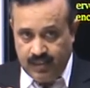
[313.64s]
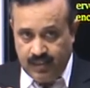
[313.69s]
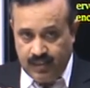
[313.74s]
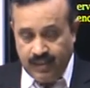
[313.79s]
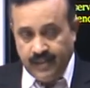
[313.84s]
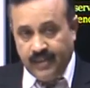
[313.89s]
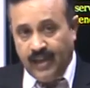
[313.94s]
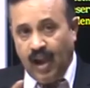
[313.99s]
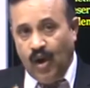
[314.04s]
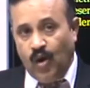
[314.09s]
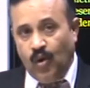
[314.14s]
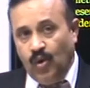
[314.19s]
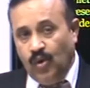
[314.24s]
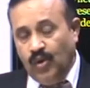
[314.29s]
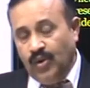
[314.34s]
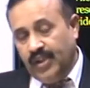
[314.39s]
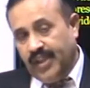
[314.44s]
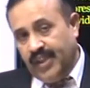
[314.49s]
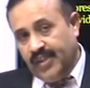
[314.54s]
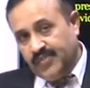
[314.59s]
Now,
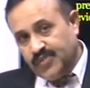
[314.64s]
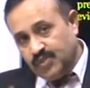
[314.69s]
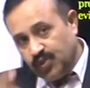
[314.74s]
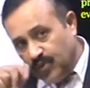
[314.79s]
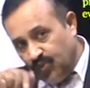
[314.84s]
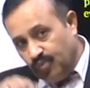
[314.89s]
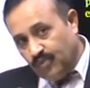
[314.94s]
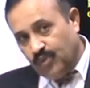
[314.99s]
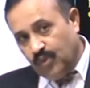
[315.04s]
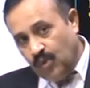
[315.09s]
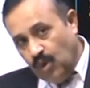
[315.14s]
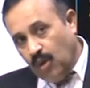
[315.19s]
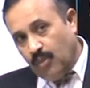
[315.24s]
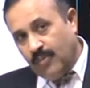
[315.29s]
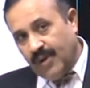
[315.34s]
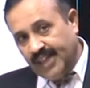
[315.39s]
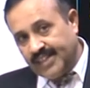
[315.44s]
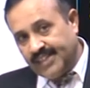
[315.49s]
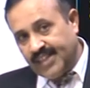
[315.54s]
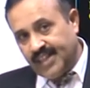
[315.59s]
if you go
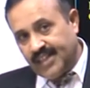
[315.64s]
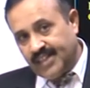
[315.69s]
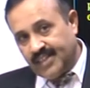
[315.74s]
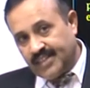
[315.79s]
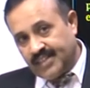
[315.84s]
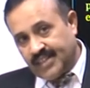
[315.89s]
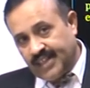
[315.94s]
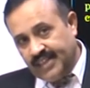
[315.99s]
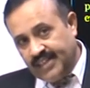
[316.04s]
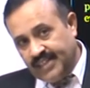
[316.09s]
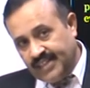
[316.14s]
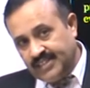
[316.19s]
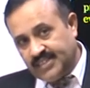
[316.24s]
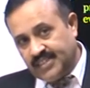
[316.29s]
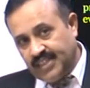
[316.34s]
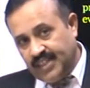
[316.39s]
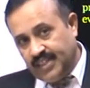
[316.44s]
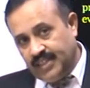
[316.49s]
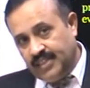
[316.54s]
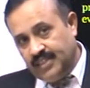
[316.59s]
by the
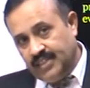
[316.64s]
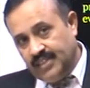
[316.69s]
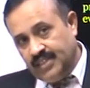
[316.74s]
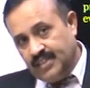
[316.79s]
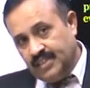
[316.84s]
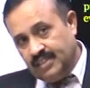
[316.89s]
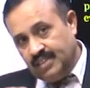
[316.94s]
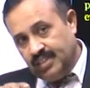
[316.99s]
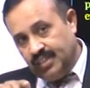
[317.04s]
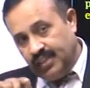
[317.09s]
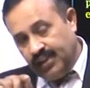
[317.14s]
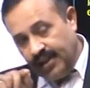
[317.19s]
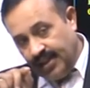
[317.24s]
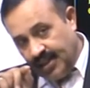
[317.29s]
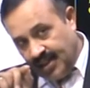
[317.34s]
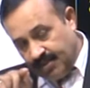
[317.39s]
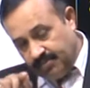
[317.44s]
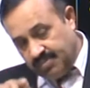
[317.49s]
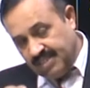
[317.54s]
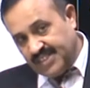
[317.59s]
condition in
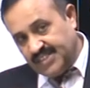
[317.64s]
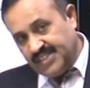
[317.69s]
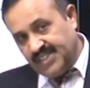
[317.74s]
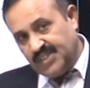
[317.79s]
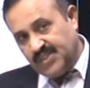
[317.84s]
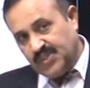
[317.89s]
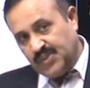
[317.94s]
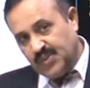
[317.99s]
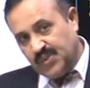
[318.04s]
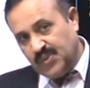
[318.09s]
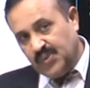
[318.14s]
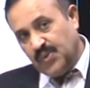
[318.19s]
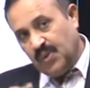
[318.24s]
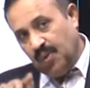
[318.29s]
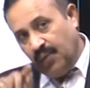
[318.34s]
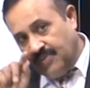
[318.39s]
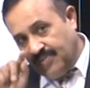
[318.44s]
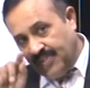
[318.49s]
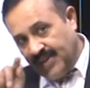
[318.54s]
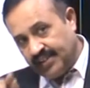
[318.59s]
subsection 2
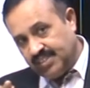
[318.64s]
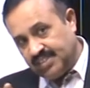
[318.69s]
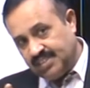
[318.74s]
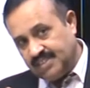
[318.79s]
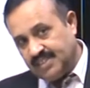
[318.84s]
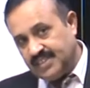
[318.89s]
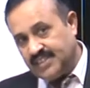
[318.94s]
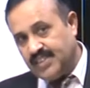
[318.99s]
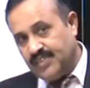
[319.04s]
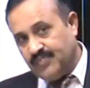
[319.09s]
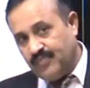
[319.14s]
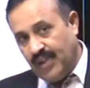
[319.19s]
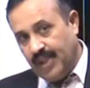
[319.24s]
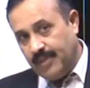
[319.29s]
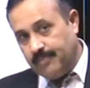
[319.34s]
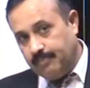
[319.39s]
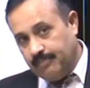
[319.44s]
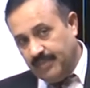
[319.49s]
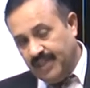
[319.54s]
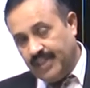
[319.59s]
of section
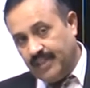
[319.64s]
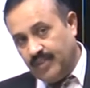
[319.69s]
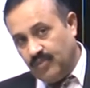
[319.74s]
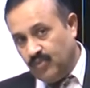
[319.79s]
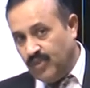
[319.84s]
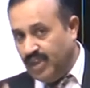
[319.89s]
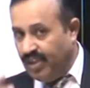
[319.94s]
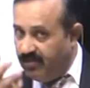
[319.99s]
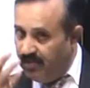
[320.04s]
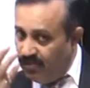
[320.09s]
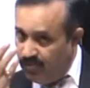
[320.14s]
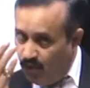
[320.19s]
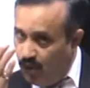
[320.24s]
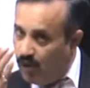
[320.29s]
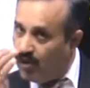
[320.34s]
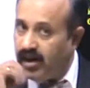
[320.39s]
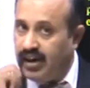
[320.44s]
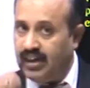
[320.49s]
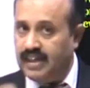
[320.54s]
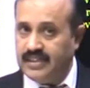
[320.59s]
65B, we have
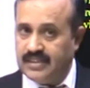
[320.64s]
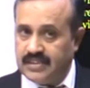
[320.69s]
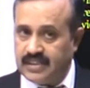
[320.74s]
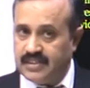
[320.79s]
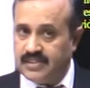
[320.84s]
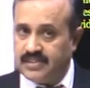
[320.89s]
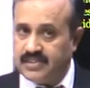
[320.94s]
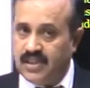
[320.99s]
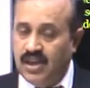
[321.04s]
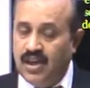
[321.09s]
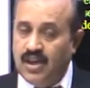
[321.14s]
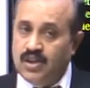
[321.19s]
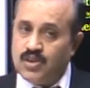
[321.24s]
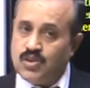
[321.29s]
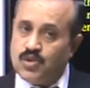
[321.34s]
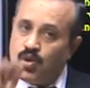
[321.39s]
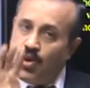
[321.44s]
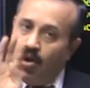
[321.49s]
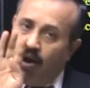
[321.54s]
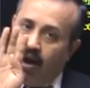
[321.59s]
4 conditions.
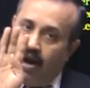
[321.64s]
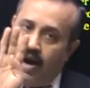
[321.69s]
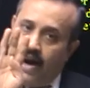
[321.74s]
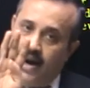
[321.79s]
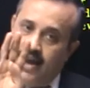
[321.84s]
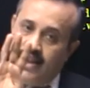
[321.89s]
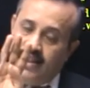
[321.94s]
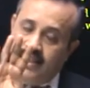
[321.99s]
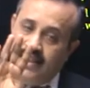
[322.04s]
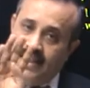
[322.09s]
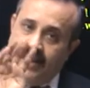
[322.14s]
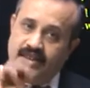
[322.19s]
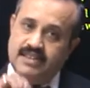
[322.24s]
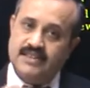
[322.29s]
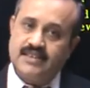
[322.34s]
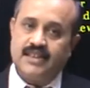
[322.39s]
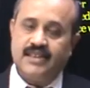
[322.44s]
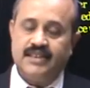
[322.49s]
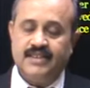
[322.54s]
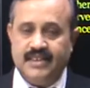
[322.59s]
So all
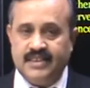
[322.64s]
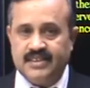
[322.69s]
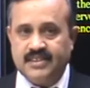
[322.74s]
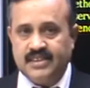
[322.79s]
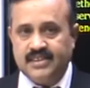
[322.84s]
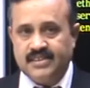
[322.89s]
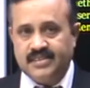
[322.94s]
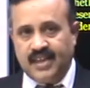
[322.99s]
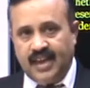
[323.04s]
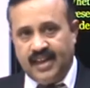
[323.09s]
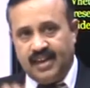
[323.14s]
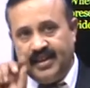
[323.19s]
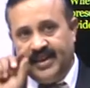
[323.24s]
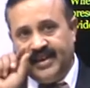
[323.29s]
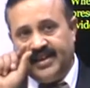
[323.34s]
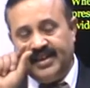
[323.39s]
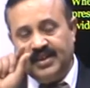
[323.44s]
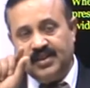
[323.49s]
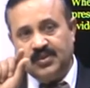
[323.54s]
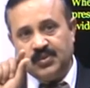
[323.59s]
these conditions are
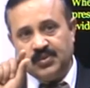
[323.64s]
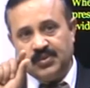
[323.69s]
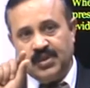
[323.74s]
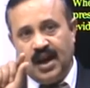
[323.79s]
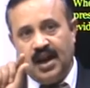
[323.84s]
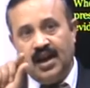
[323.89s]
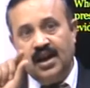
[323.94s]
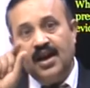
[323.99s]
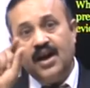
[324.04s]
relating to the